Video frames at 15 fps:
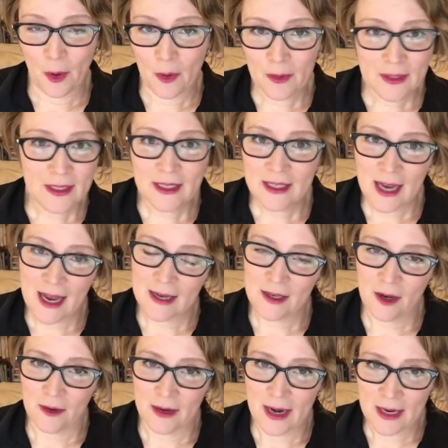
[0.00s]
always need to end
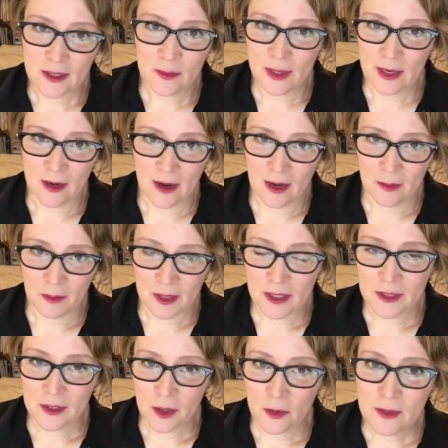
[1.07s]
on next week on,
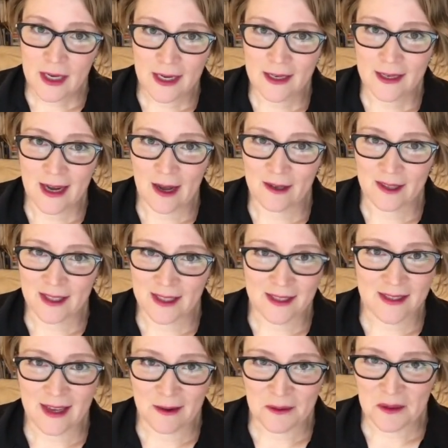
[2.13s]
because no data analysis
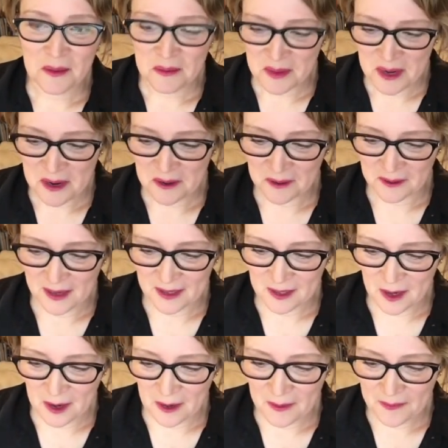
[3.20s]
is ever the be all or end
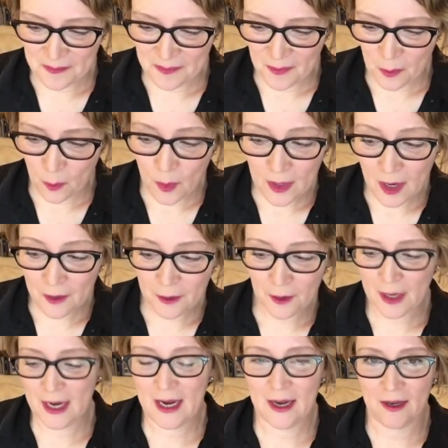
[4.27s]
all. What other
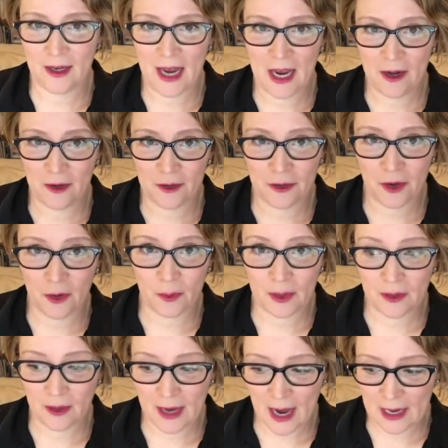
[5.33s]
key indicators could we
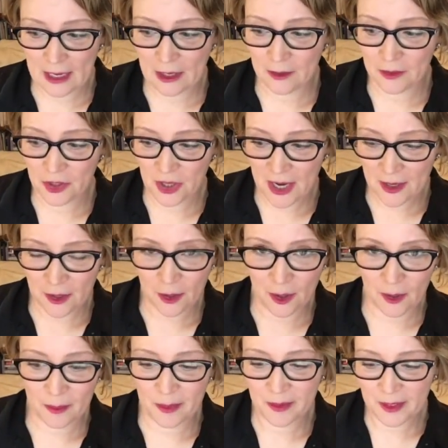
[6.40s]
look at here?
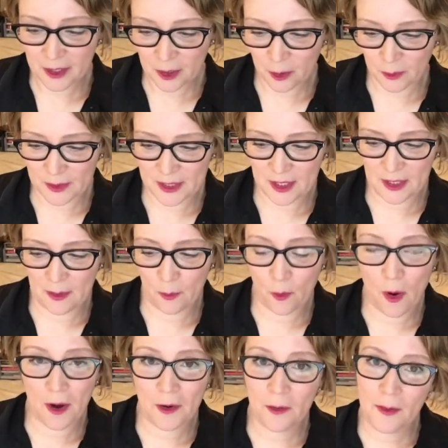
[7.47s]
Gender, political regime,
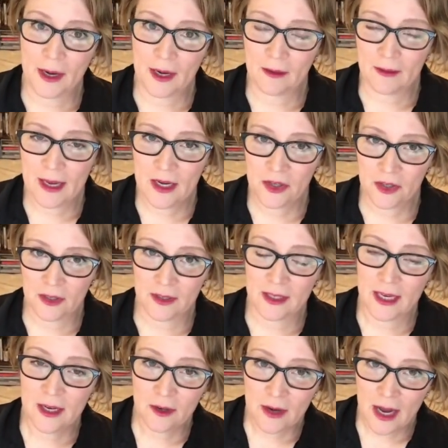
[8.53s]
water regulations,
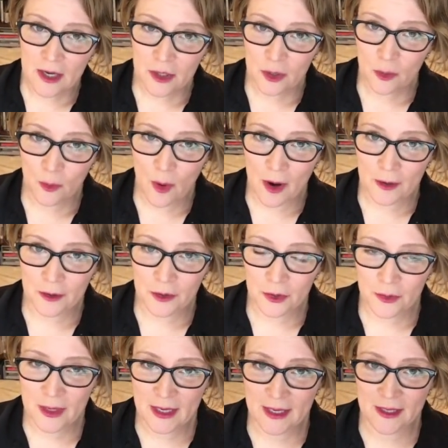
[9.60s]
international water
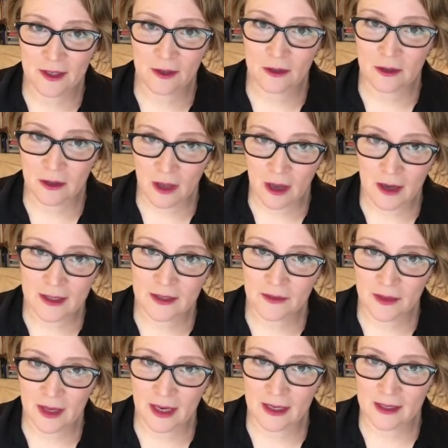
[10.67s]
treaties. There's lots of
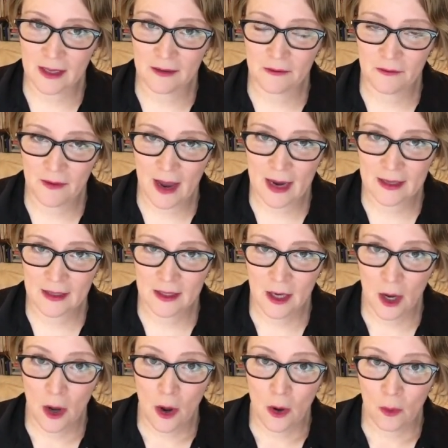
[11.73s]
things that affect
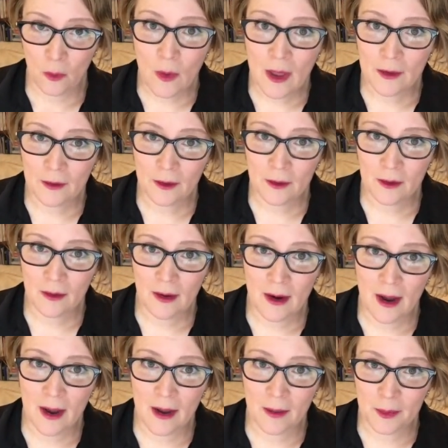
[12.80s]
whether
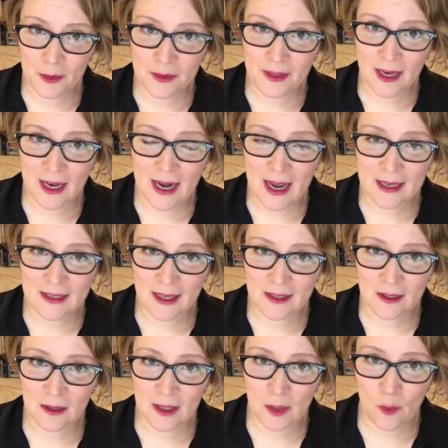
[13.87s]
a person can access
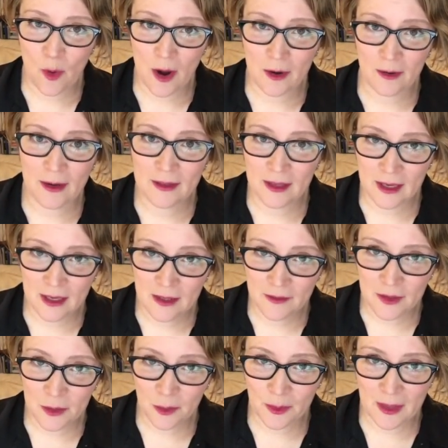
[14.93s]
clean water at the
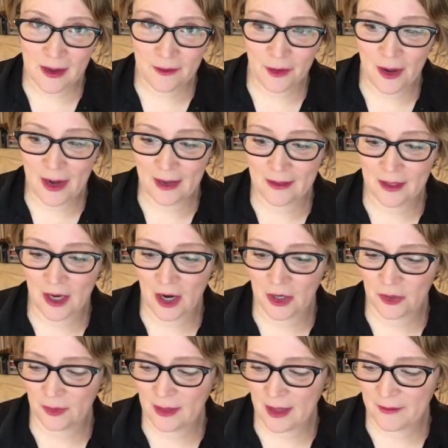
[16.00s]
individual level and at the
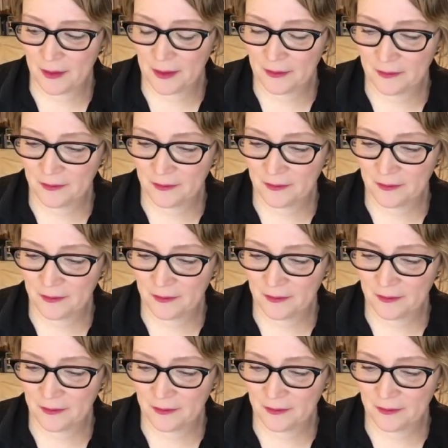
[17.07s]
country level.